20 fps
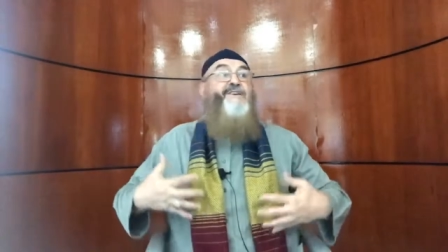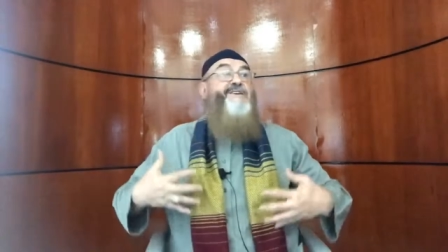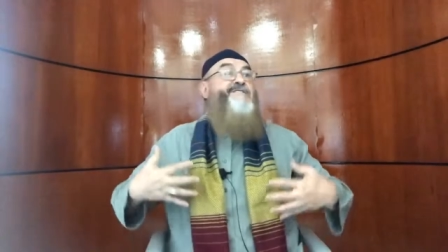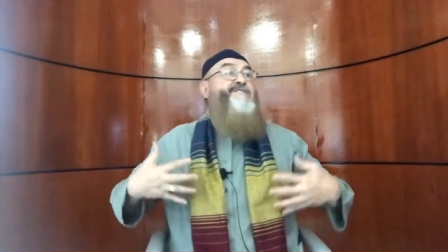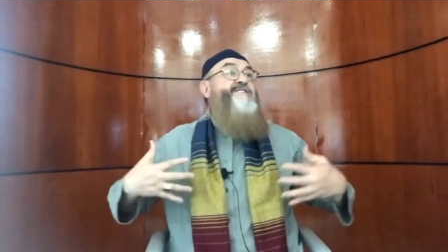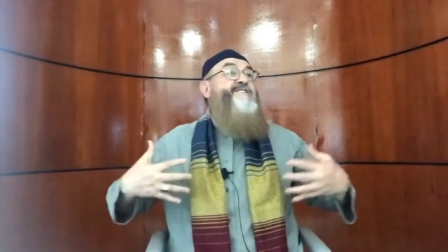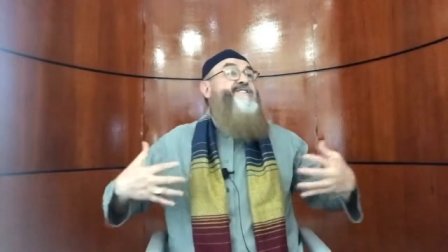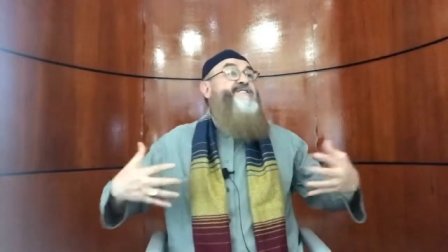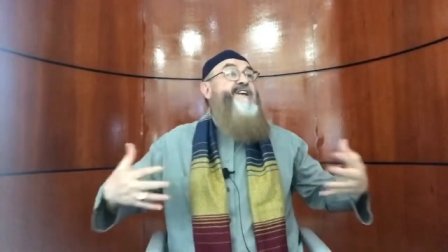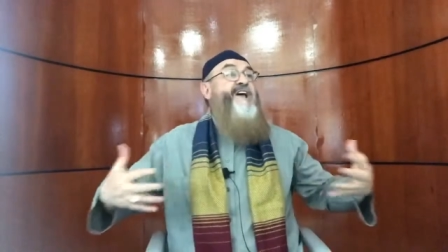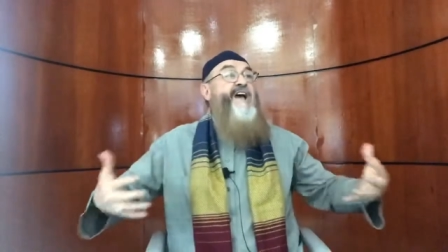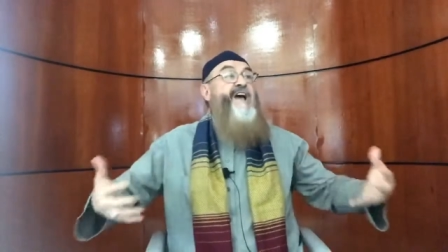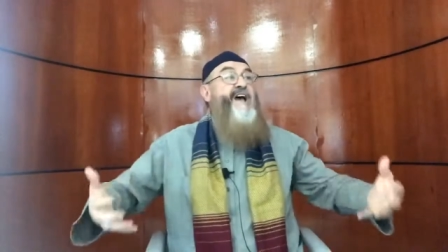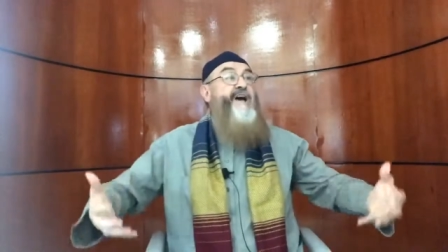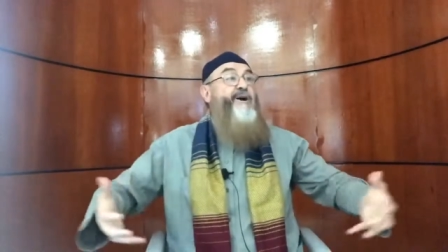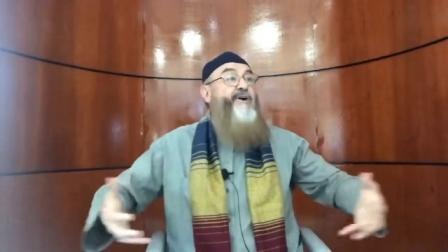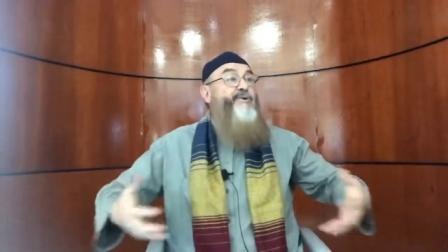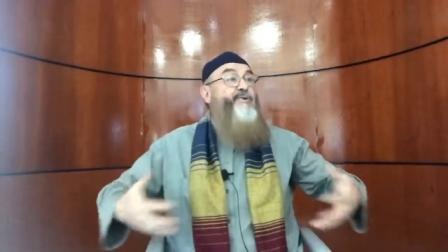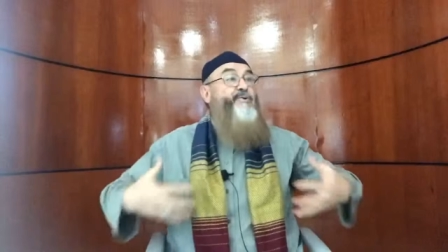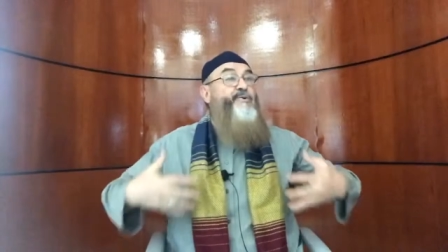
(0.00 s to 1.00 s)
This is
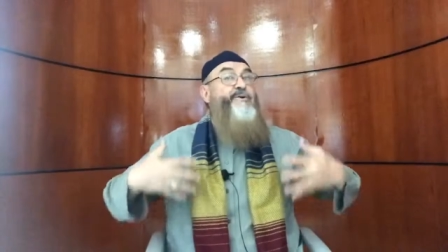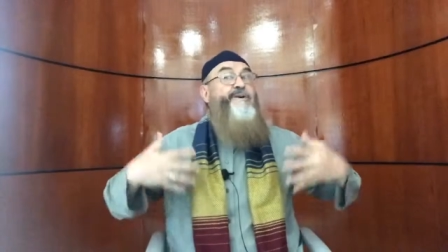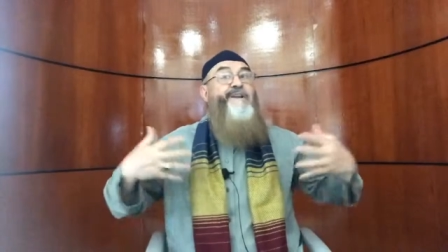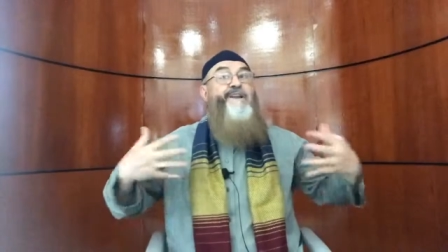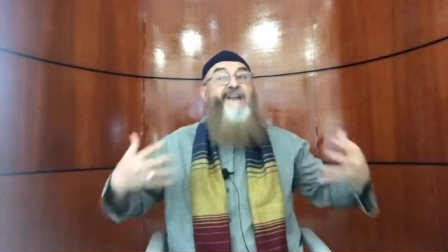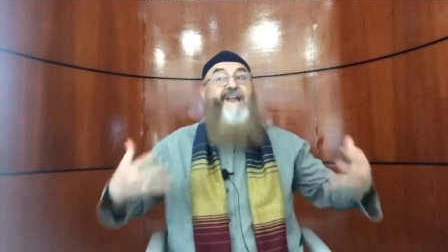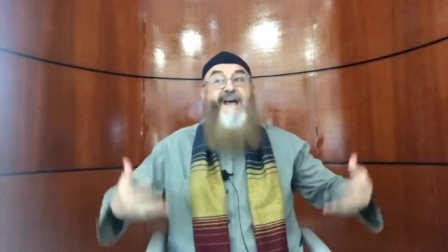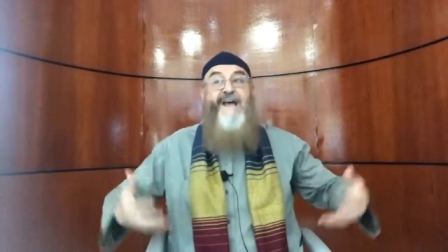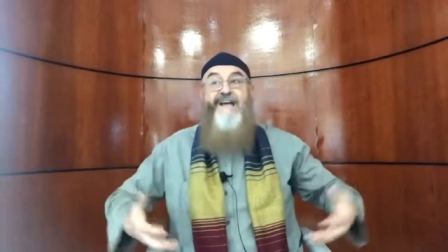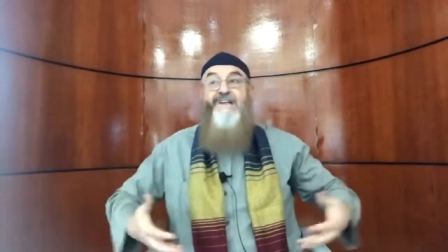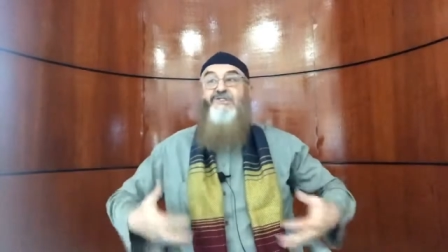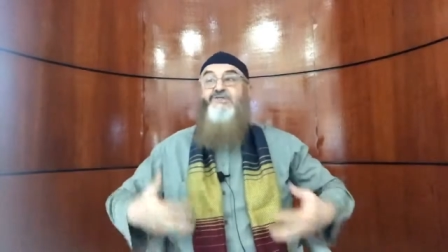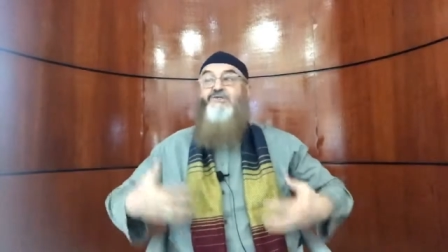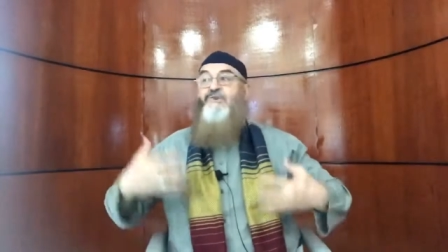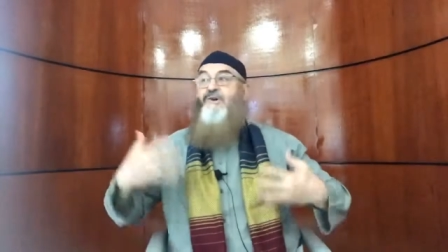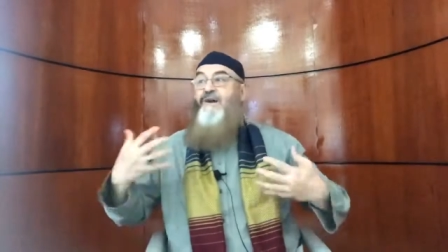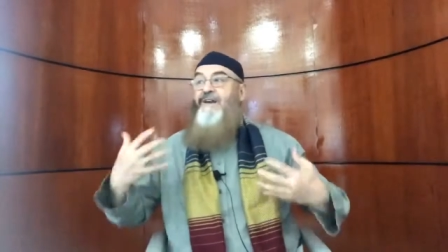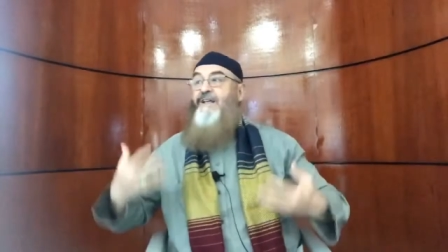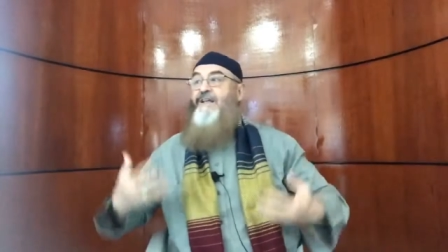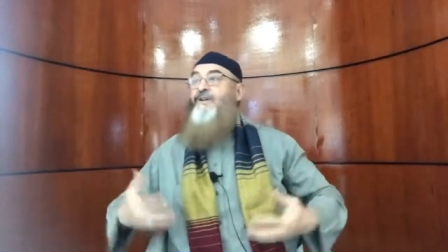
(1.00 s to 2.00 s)
how
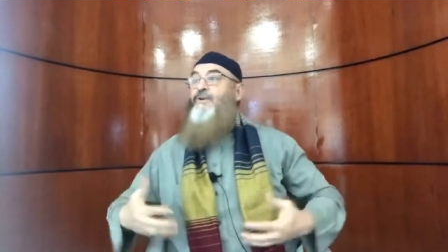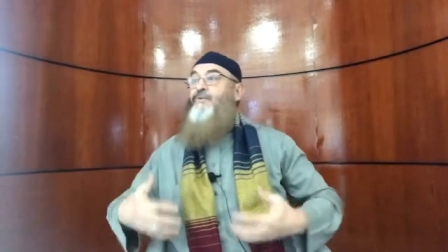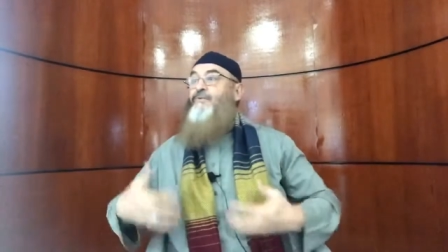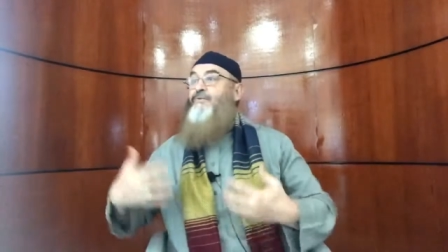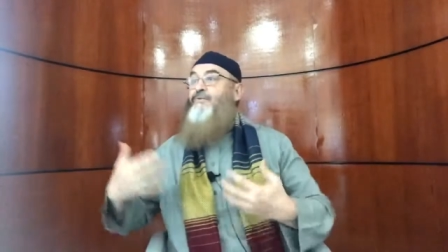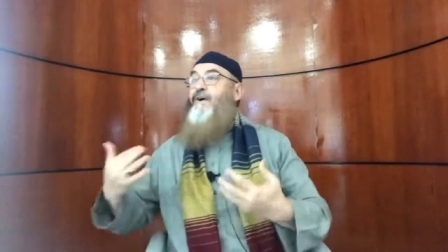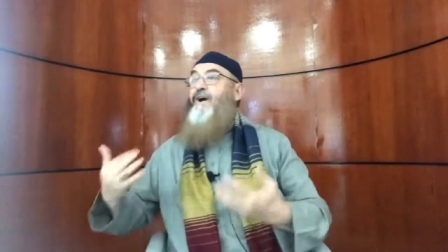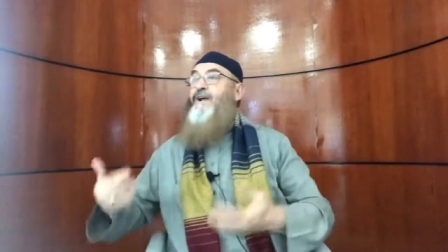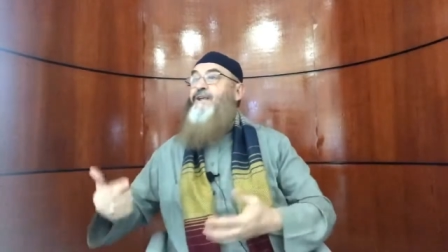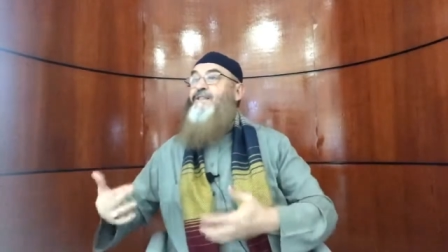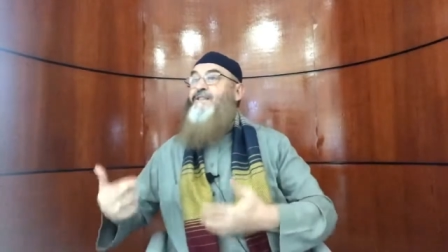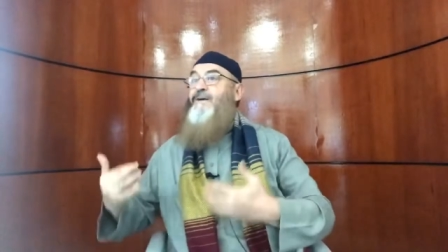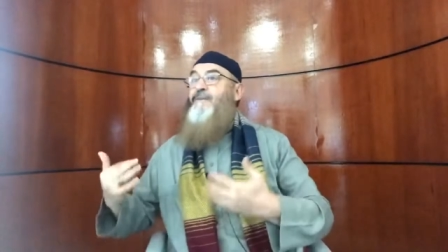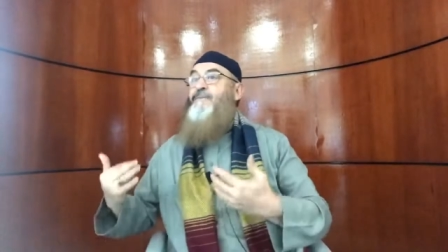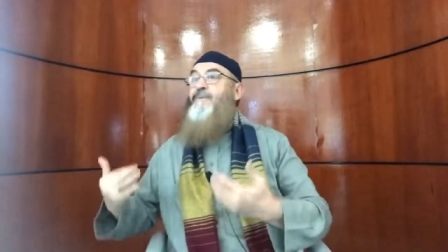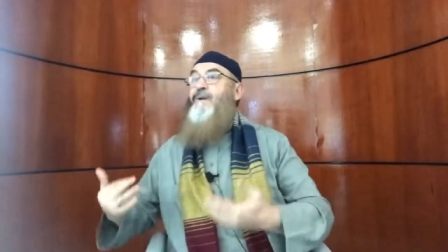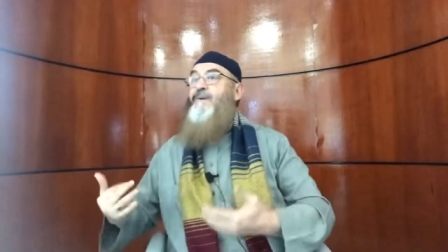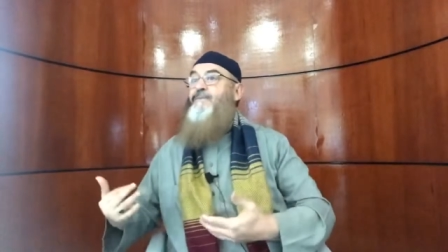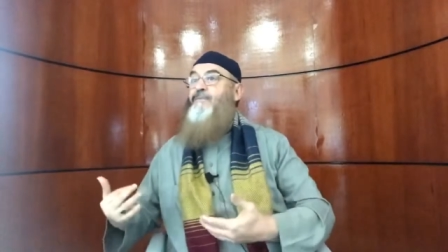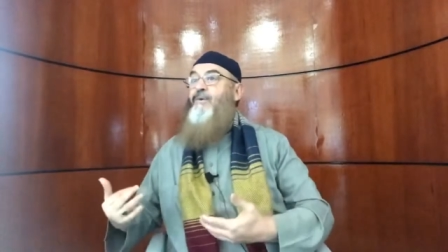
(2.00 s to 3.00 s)
naturally you find the
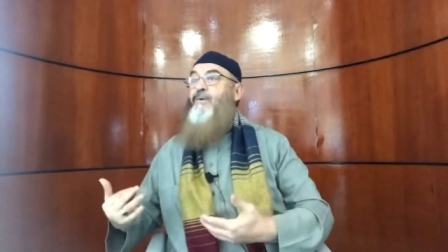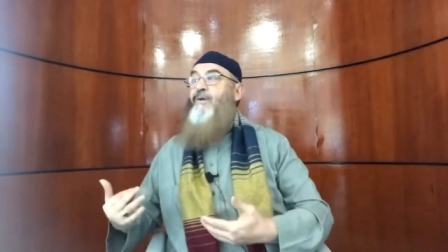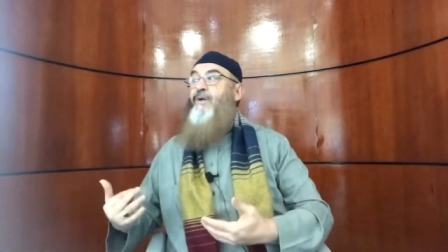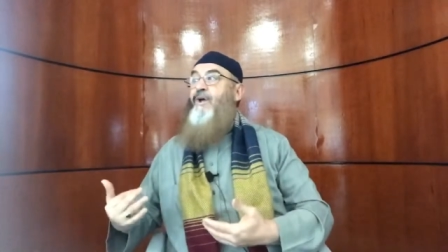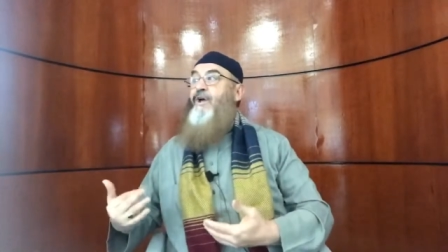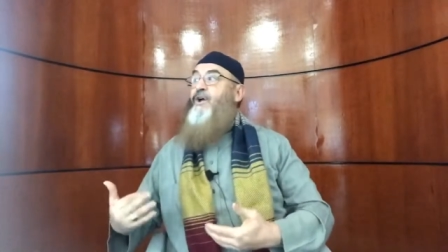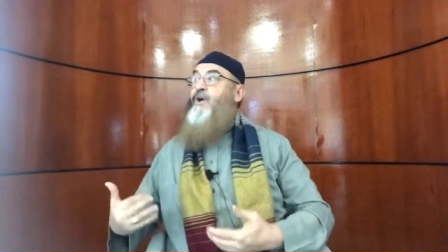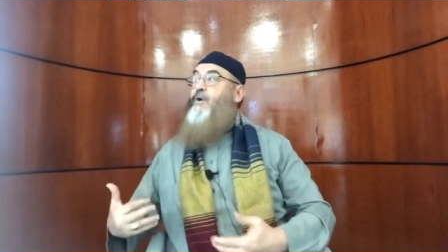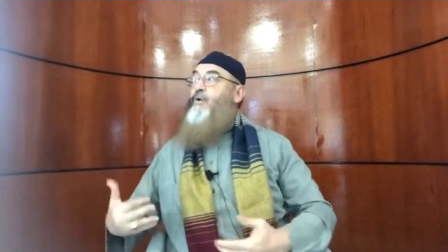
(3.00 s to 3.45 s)
people